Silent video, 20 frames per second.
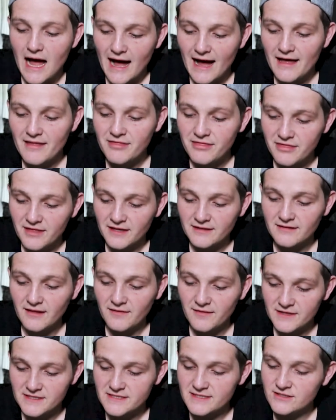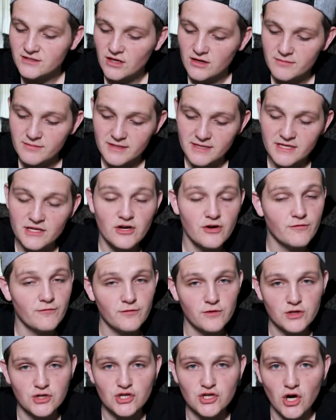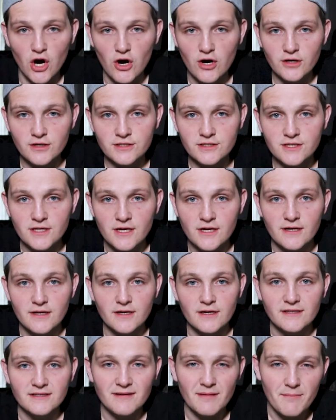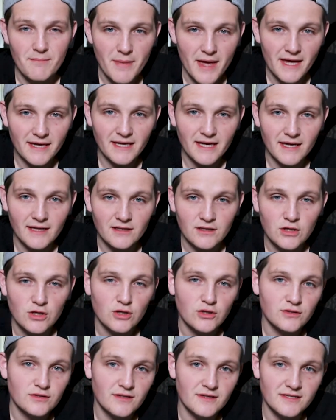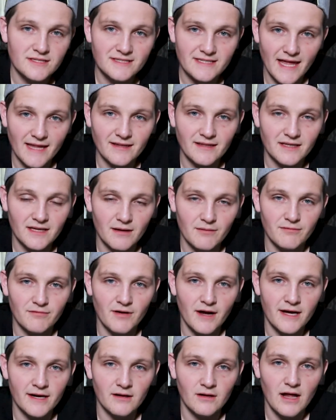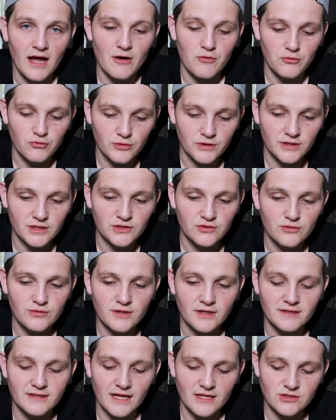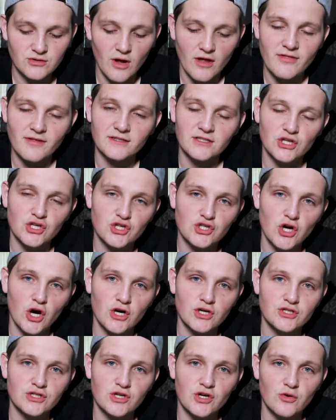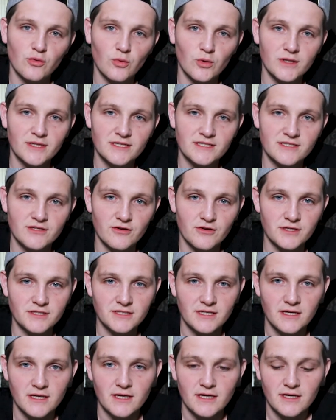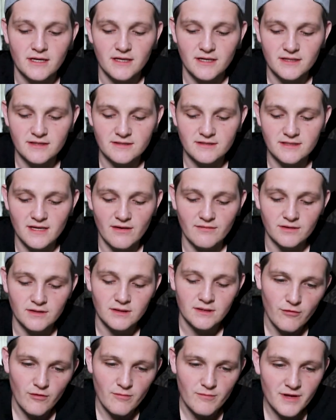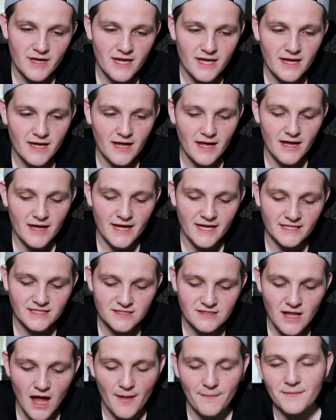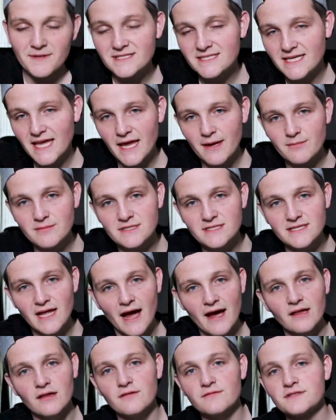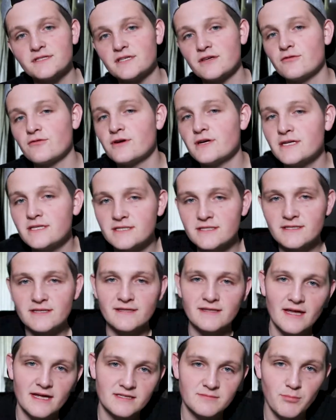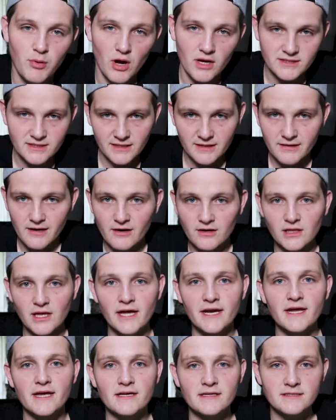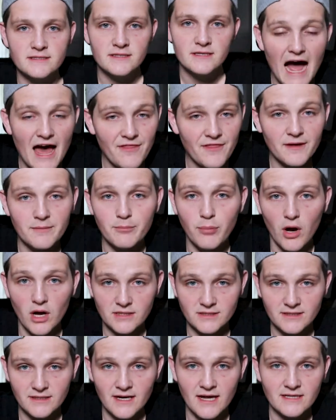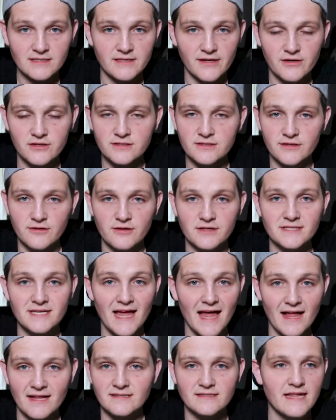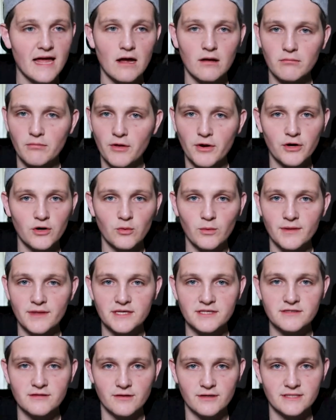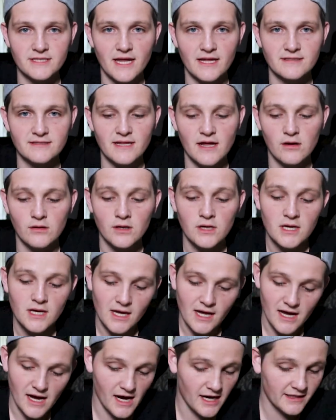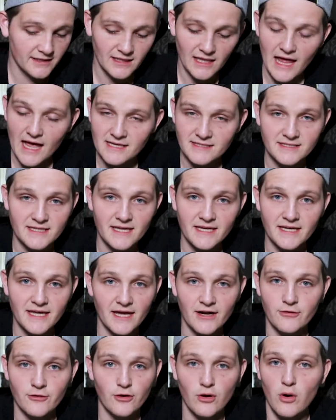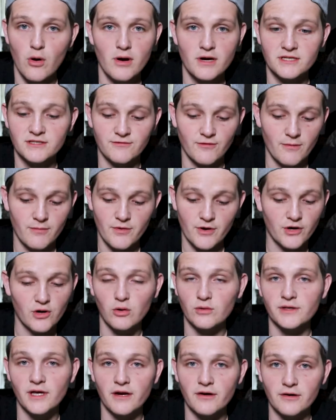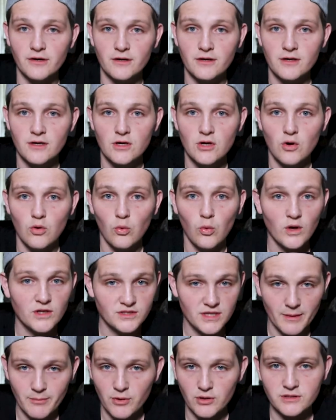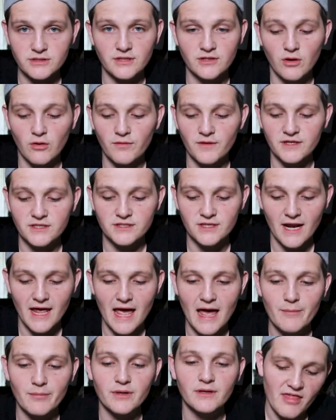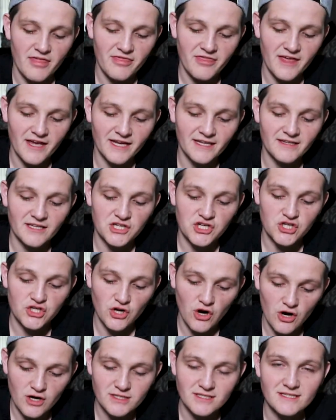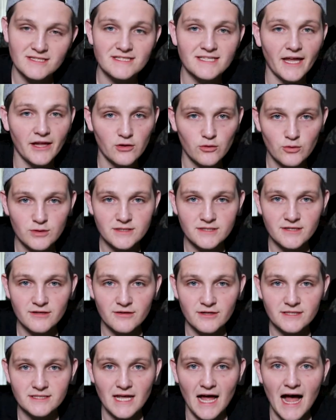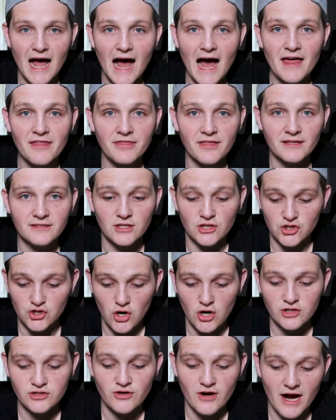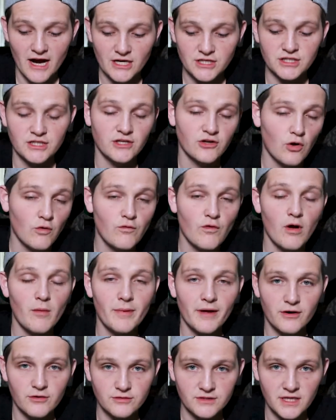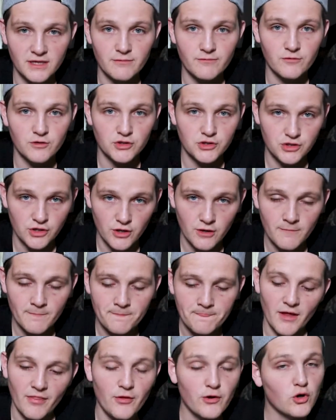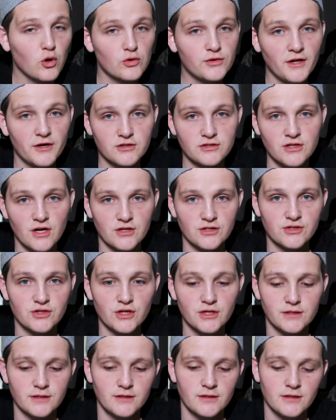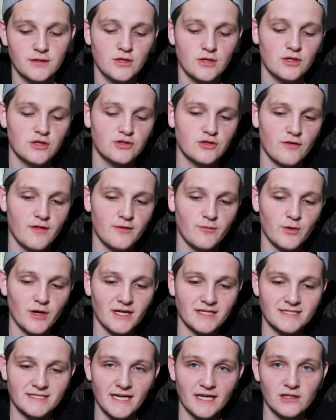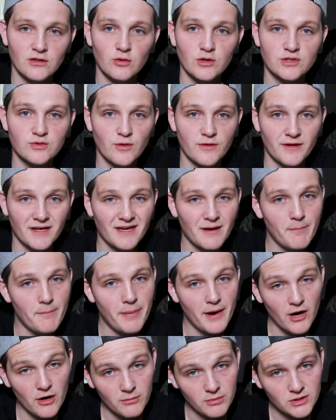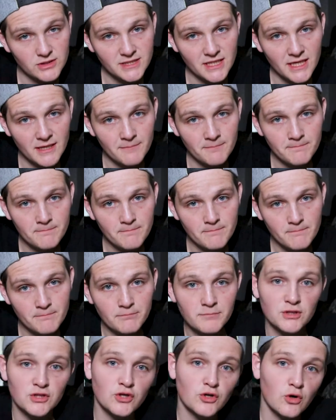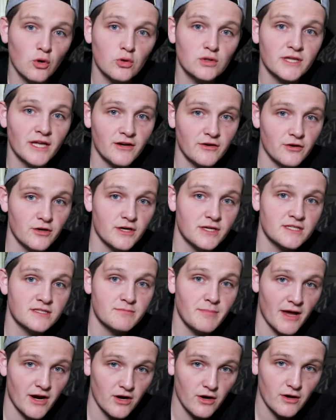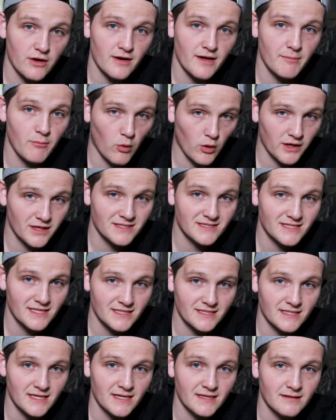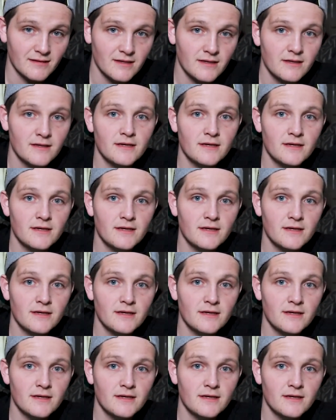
I think that this is going to be the year for the Sharks to make it to the Stanley Cup final. I really do think that. So I think the Sharks are going to win this series in 7. For me, it's not the same style of series as Boston and Carolina is. I think Boston has their series hands down. They're going to win this series hands down unless they get heroics from their goaltender, which I personally don't think is going to happen. The thing in the Sharks and St. Louis series, I think the Sharks are actually an overall better team for sure, but their goaltender is not as good. So then we got St. Louis with a comparable team, but their goaltender is better and more consistent.